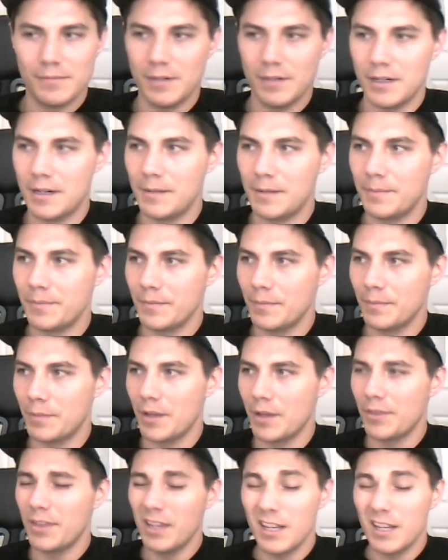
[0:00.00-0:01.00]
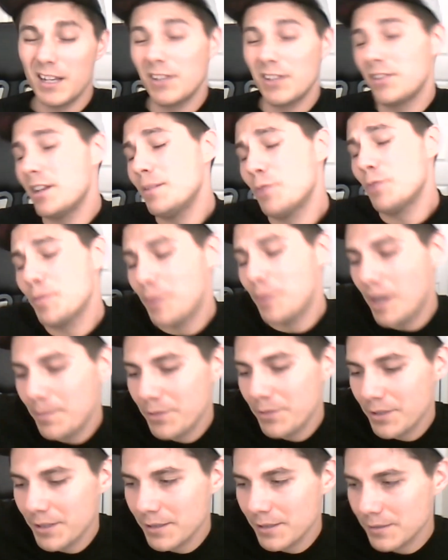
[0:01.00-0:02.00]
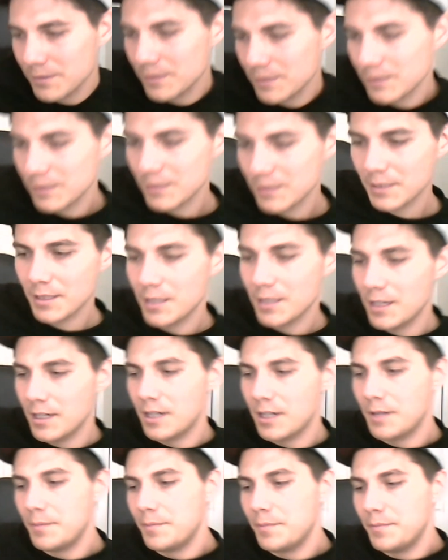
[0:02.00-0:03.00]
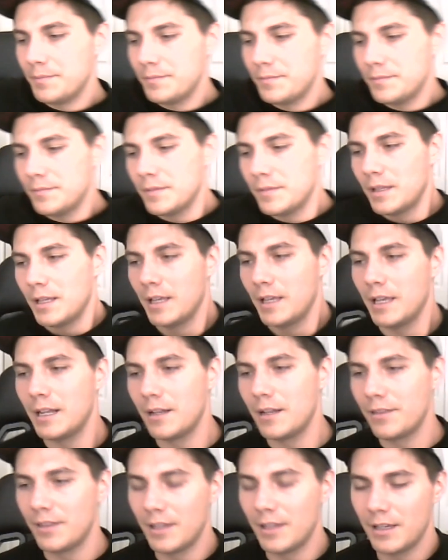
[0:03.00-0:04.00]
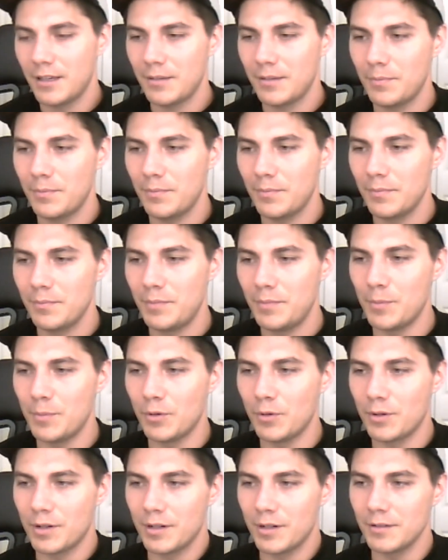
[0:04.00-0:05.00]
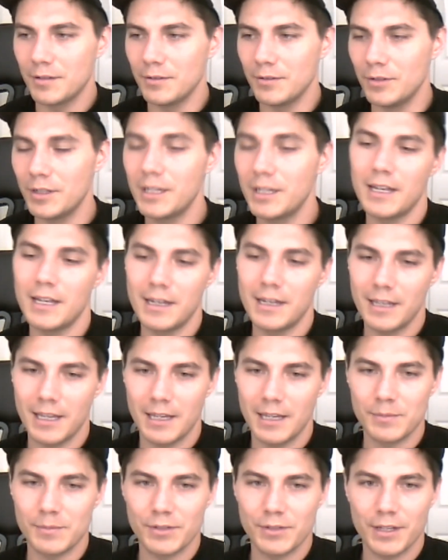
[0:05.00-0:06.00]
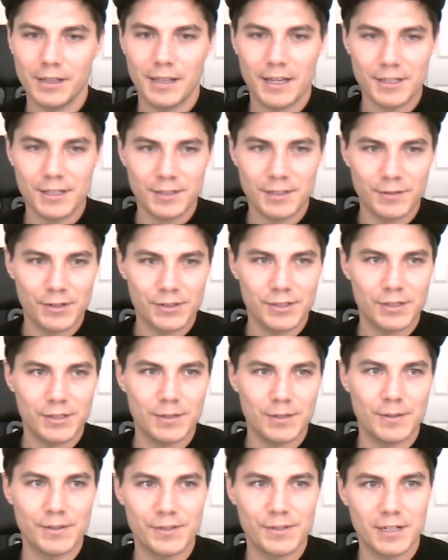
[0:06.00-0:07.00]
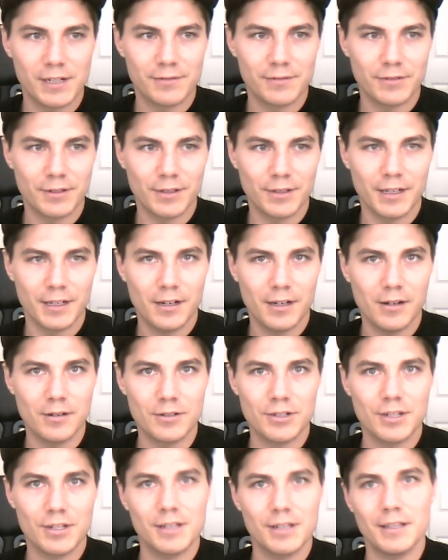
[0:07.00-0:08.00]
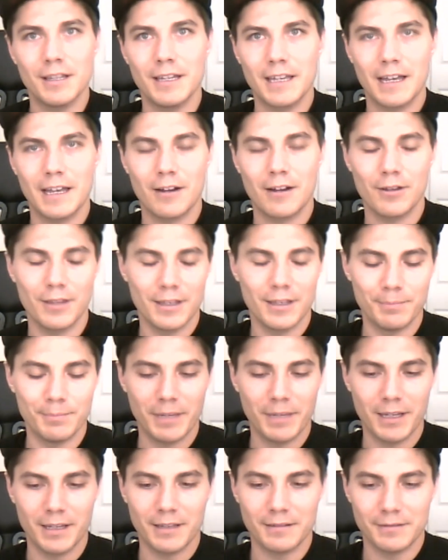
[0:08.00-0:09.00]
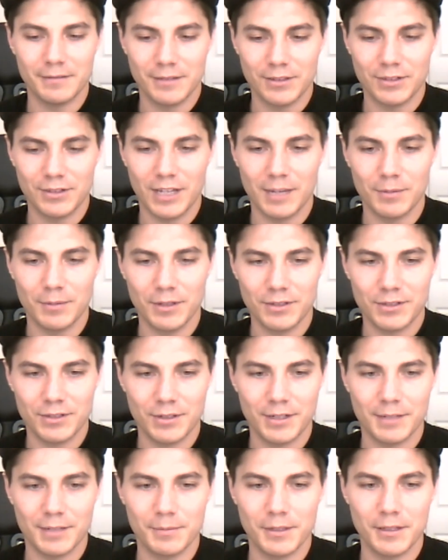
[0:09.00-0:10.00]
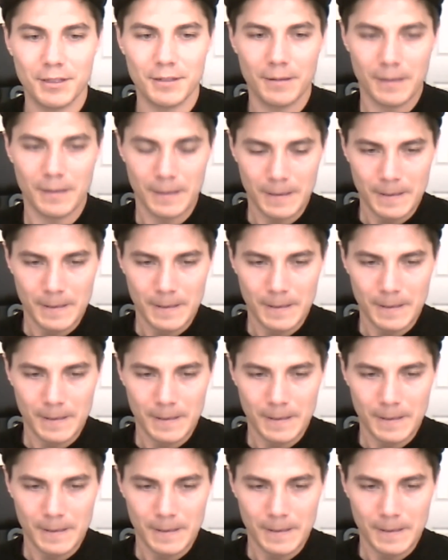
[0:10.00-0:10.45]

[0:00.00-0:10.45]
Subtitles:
But I think it is getting more popular. And I think people are looking at games like Last of Us 2 and stuff, and they're like, oh shit, like how are they making this game look so damn good?